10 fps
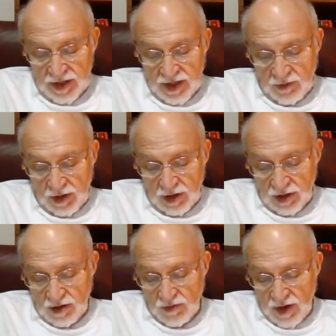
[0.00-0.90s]
that would
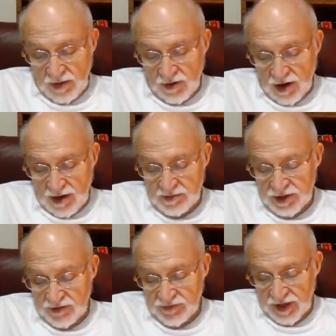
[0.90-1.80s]
clear away problems
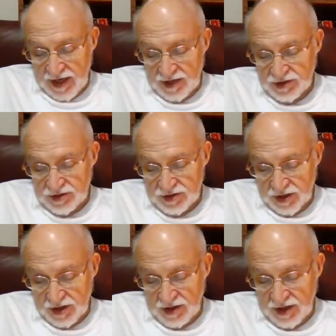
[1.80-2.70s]
of financial
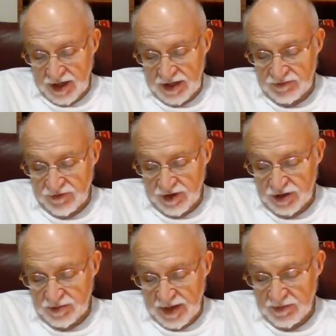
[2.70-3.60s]
security for
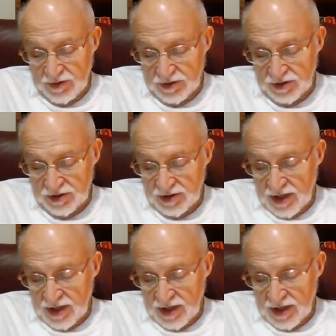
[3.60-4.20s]
its members.